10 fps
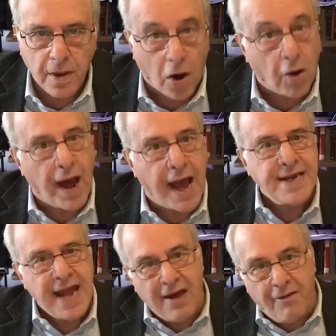All
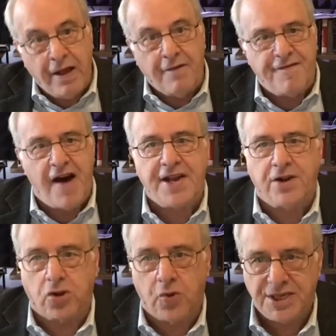right, now,
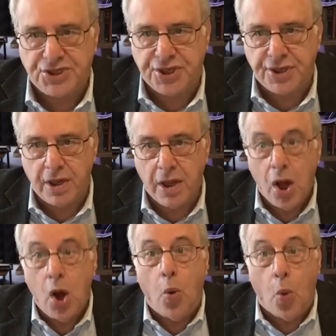final question.
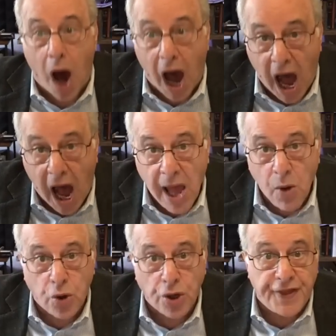
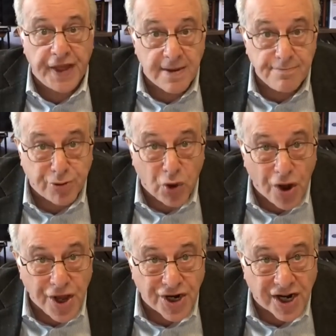Why would the
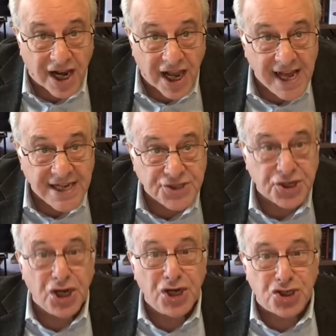employer
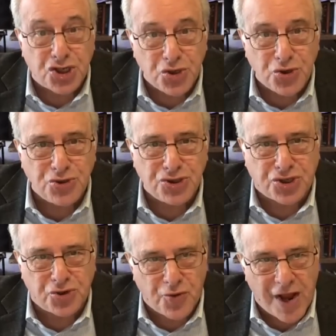class choose
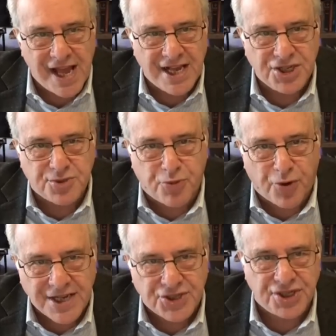to raise
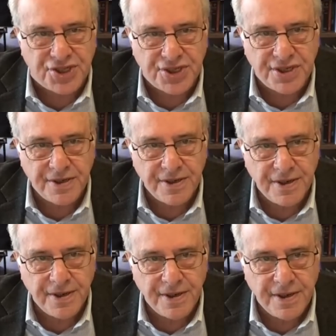prices?
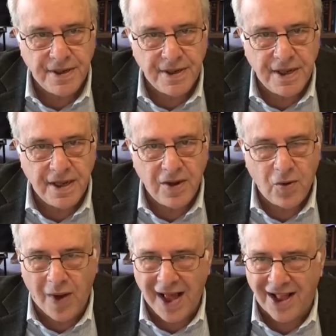
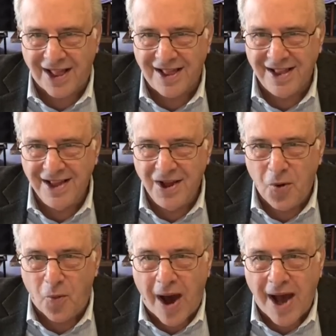Well,
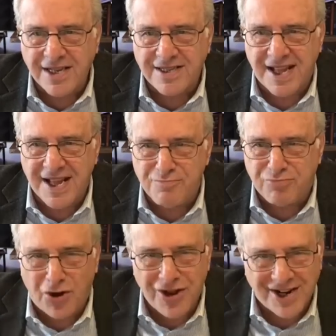why does the
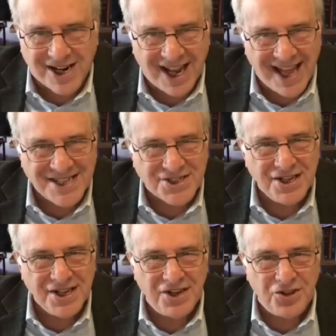employer
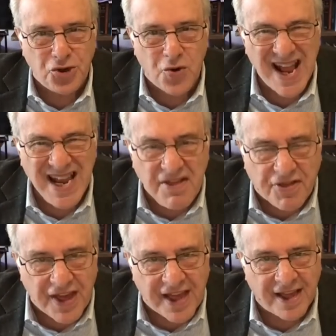class do
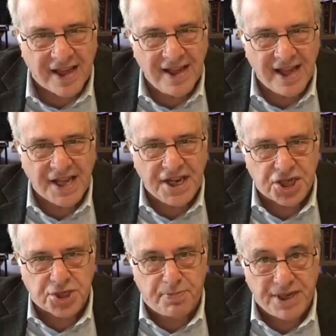anything in
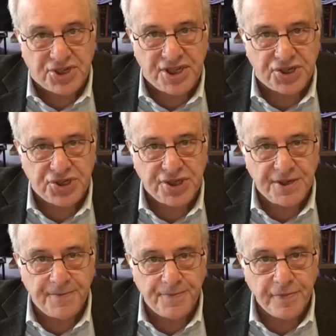its business?
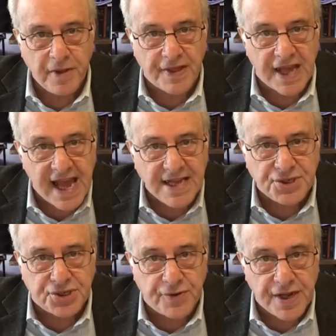The
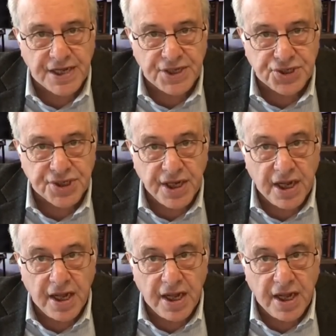answer is